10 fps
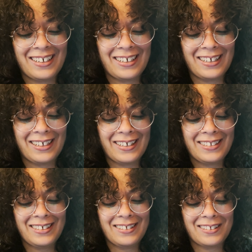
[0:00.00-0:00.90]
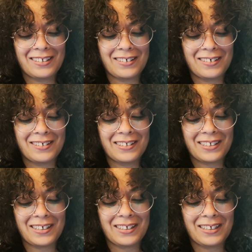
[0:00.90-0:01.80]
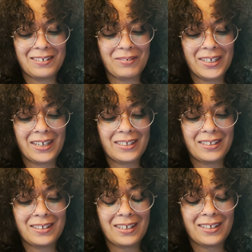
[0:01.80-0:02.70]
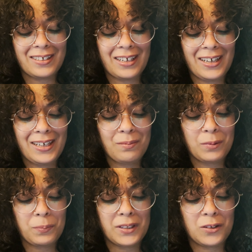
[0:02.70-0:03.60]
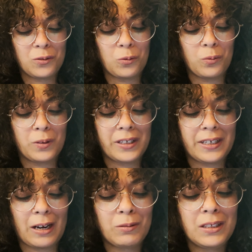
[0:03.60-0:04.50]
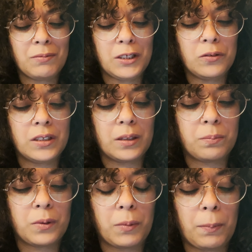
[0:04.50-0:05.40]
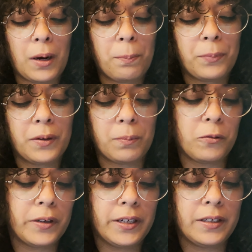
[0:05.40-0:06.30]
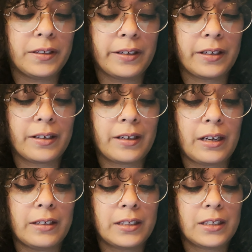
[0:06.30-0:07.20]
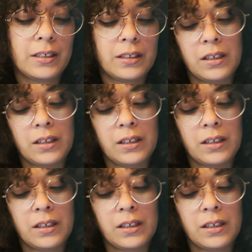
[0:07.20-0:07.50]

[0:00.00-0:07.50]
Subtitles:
I had these dolls, and I had them up until, like, I wasn't even using them, but my mom put them away in, like, a closet.